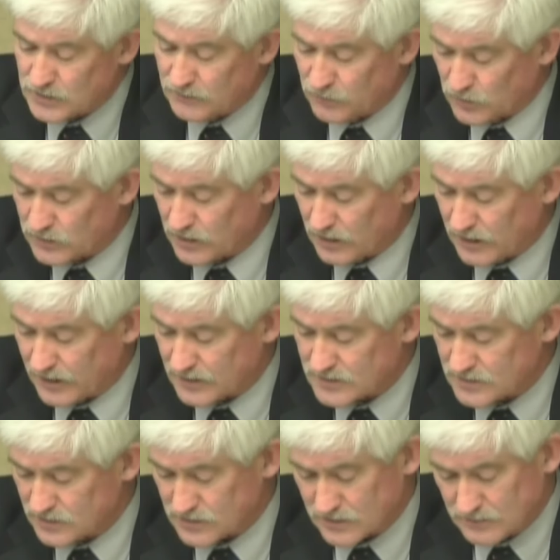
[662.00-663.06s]
North Carolina
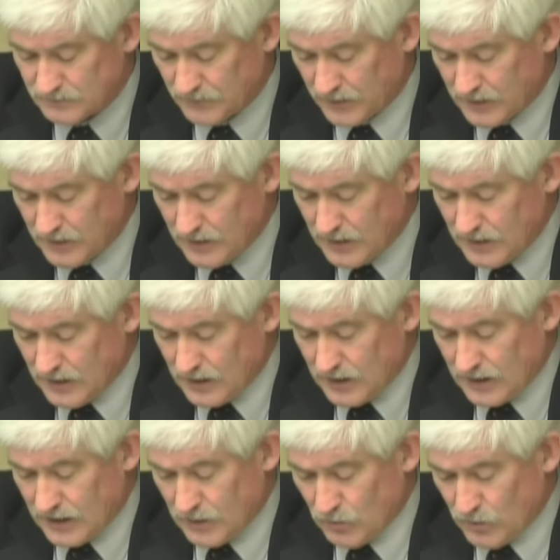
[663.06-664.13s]
system,
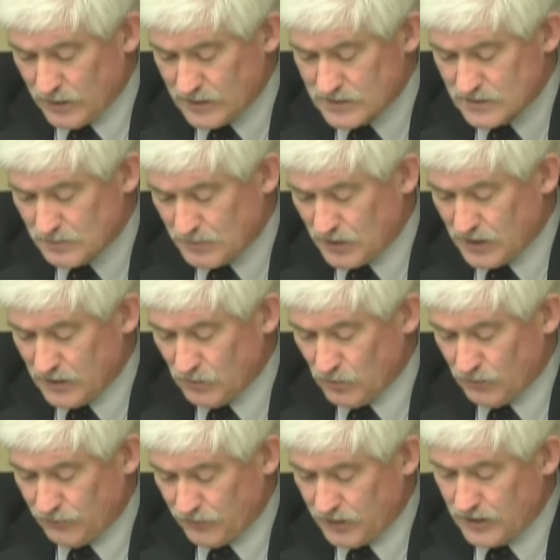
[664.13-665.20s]
and whereas the bond
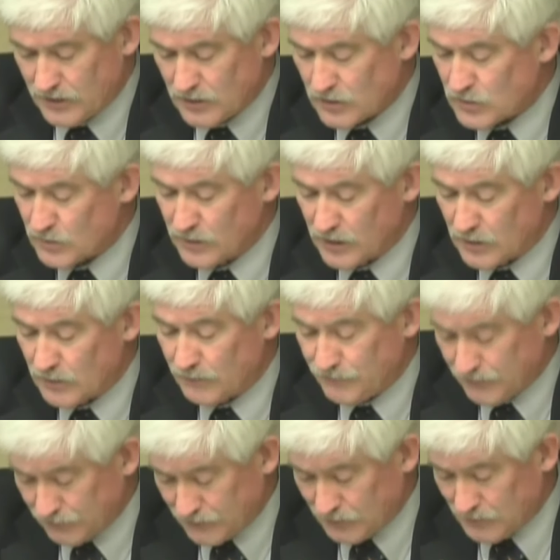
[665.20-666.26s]
will fund
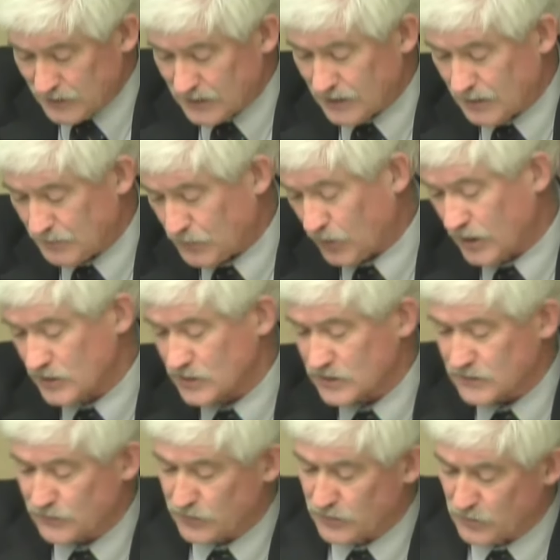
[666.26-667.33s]
350 million in
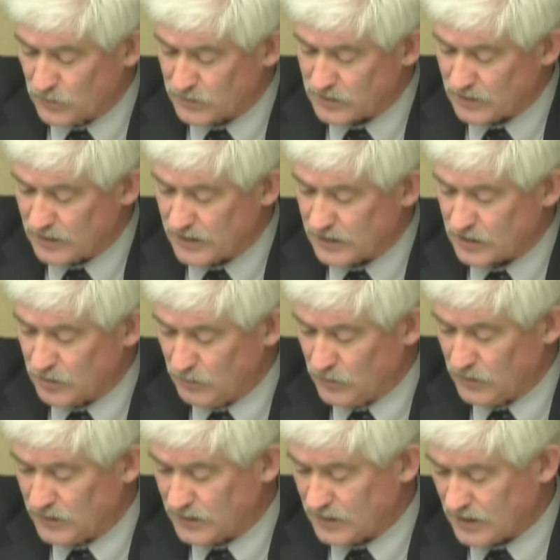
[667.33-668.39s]
projects for the North Carolina
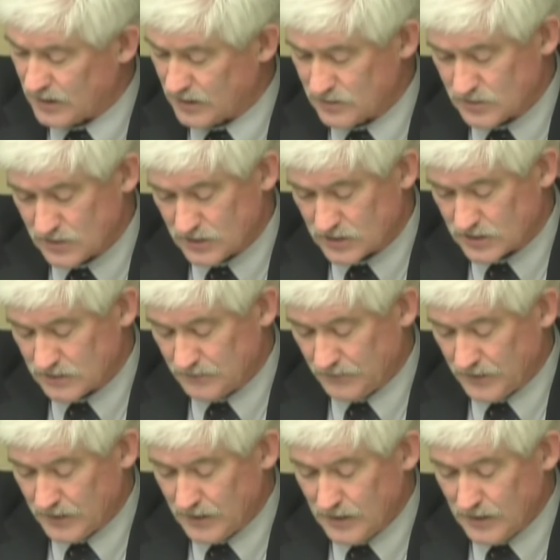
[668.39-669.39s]
Community College system,